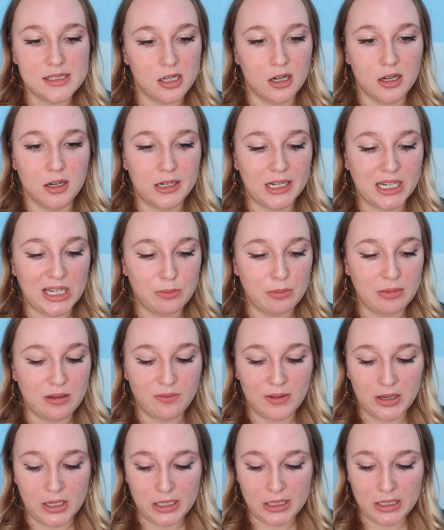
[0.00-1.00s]
aren't gonna be
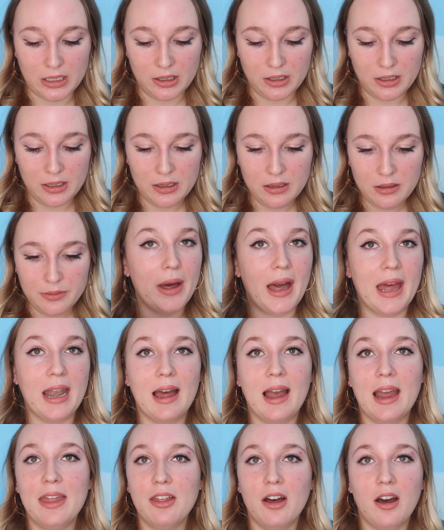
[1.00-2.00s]
very good, but
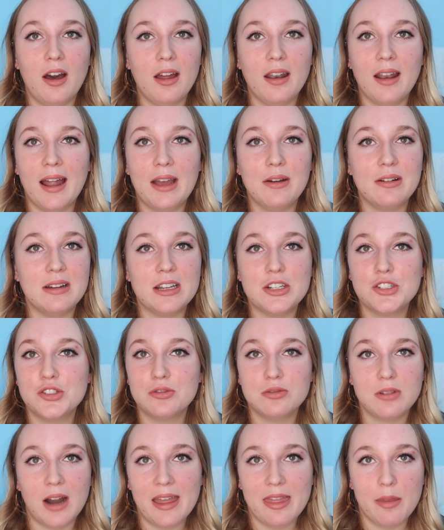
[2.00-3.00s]
I thought I would
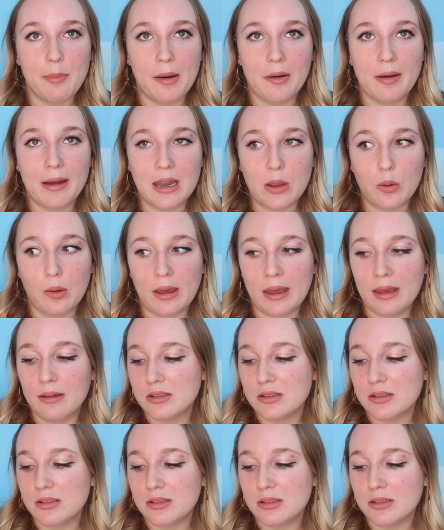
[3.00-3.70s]
try them out anyway.